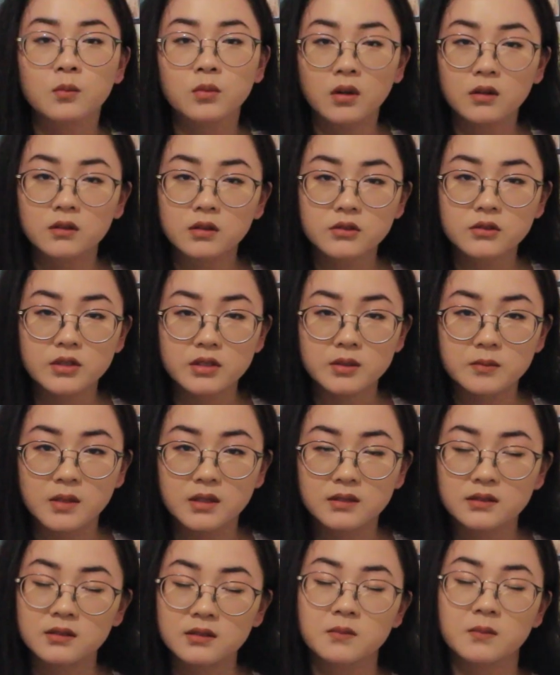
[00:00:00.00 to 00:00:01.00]
Poirot just
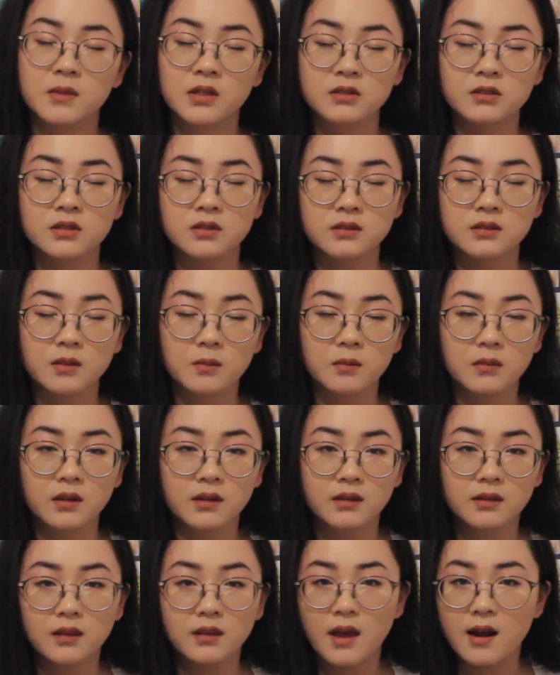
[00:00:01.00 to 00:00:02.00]
mentioned
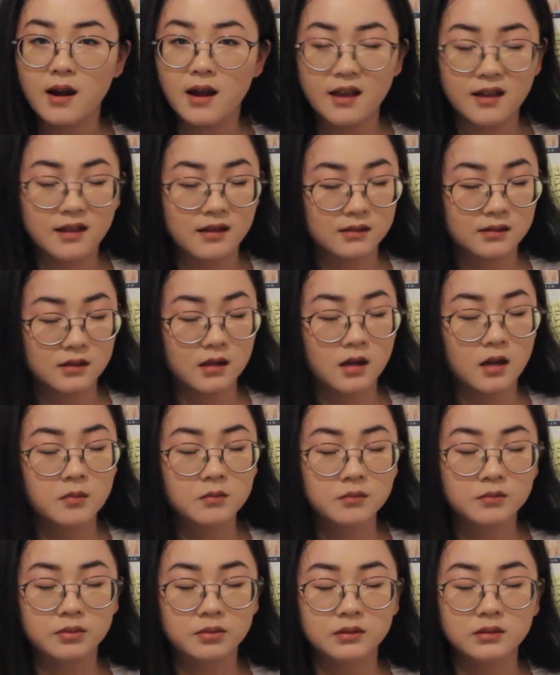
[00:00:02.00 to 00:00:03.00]
something that I had
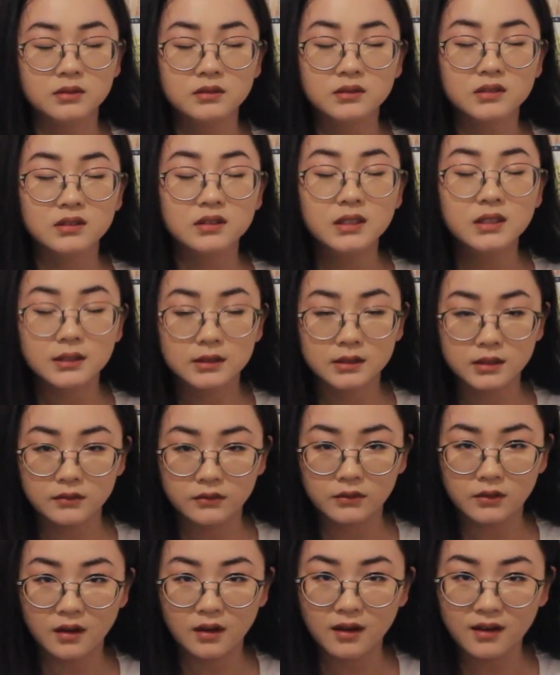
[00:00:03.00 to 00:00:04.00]
completely
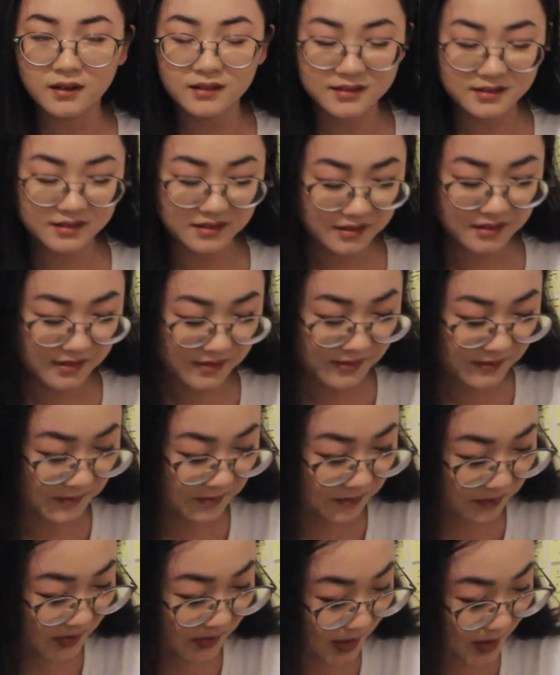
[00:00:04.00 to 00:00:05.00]
forgotten,
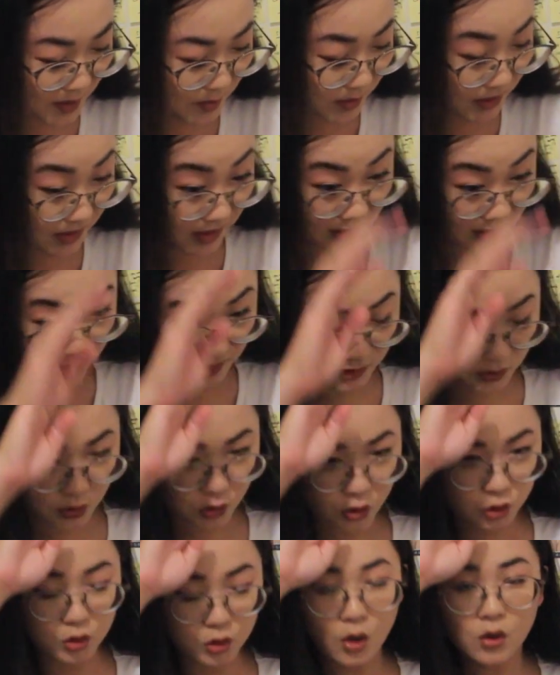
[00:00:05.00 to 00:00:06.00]
but that is
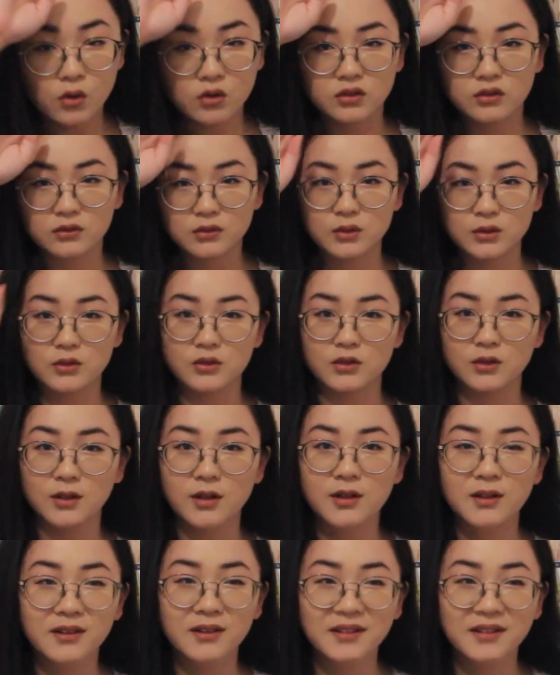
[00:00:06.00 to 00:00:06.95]
so crucial.